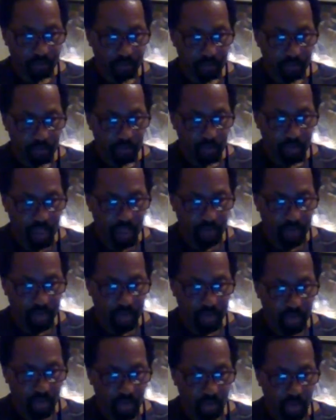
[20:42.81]
TBC
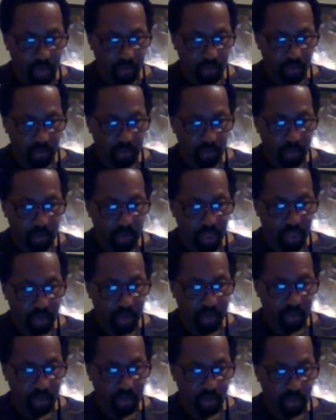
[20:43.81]
Revolution, thank you so
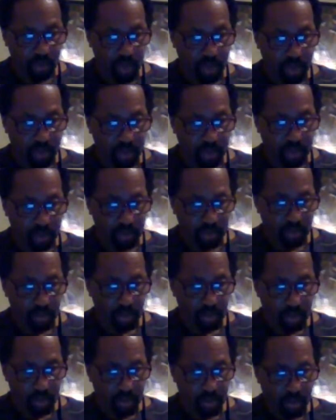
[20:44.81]
much.
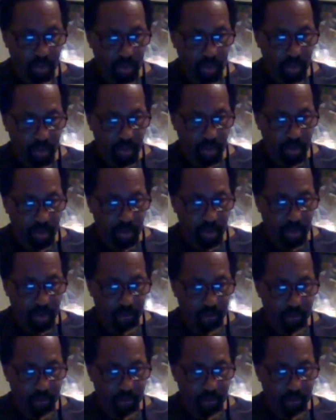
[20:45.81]
Juzanne,